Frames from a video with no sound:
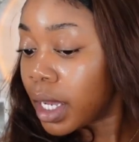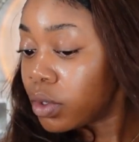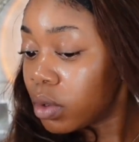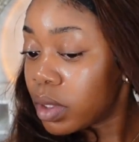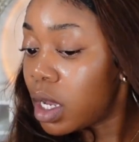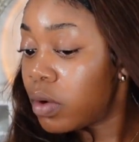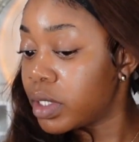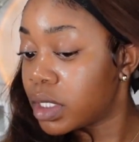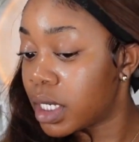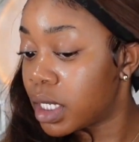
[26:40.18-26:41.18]
I normally
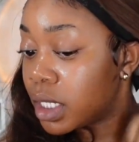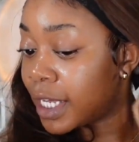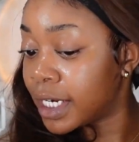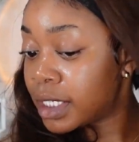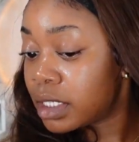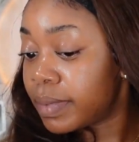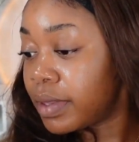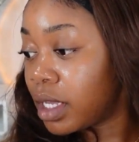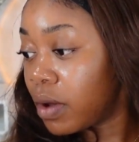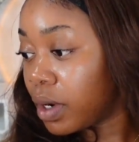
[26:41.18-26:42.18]
always cut layers,
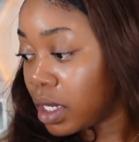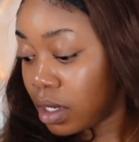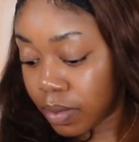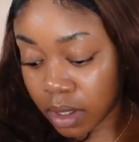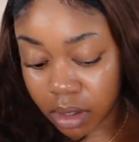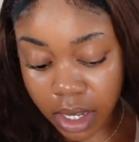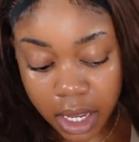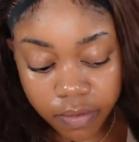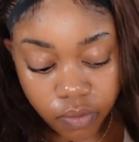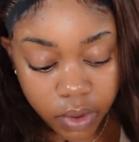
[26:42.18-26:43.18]
but I think I'm gonna keep it
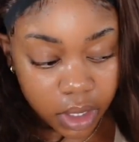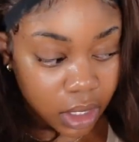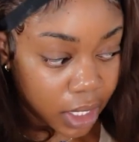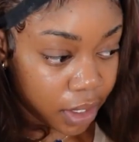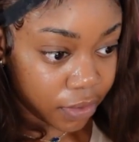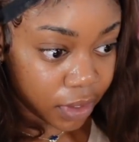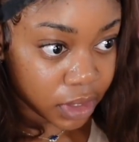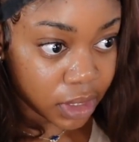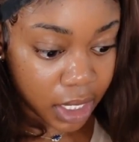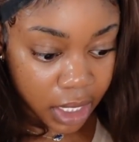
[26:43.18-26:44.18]
kind of one length
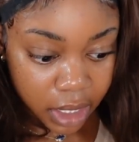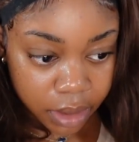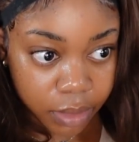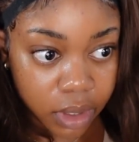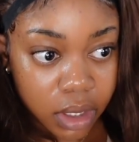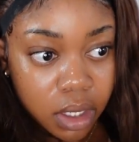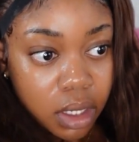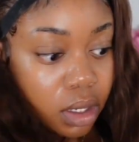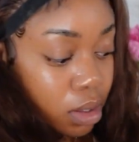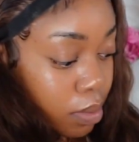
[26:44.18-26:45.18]
this time.
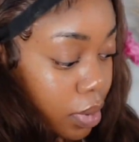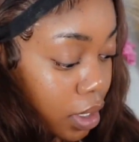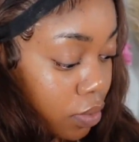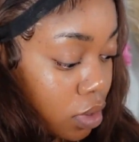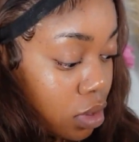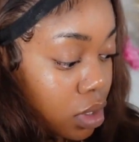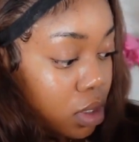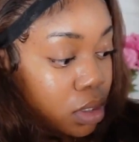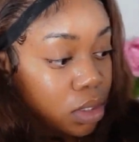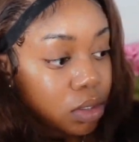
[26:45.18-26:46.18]
But I
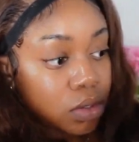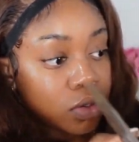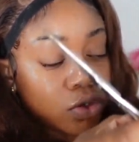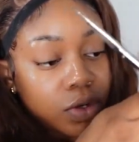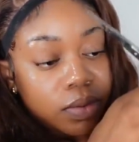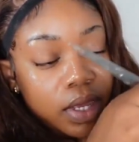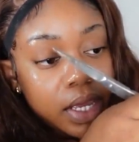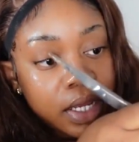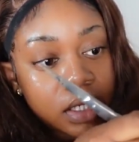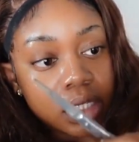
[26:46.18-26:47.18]
will trim
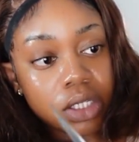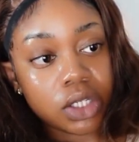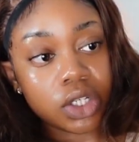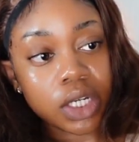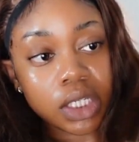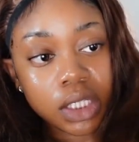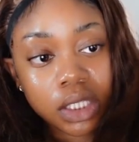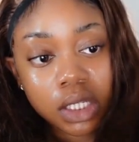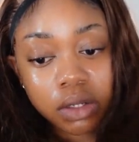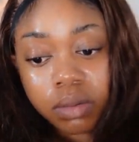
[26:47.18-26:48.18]
the ends
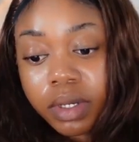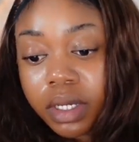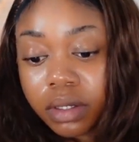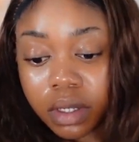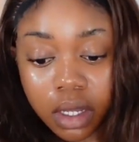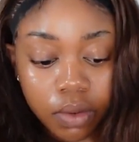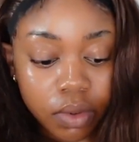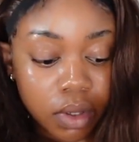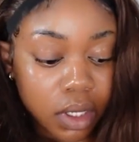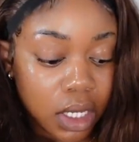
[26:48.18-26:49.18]
just a little bit. I
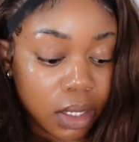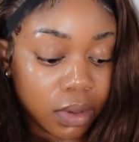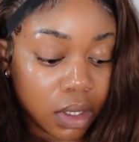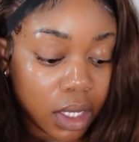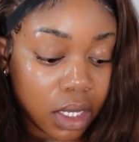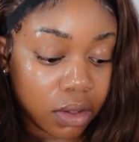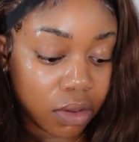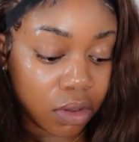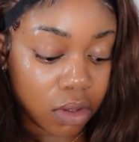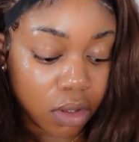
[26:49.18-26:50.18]
want to keep the
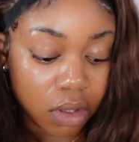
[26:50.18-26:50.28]
length.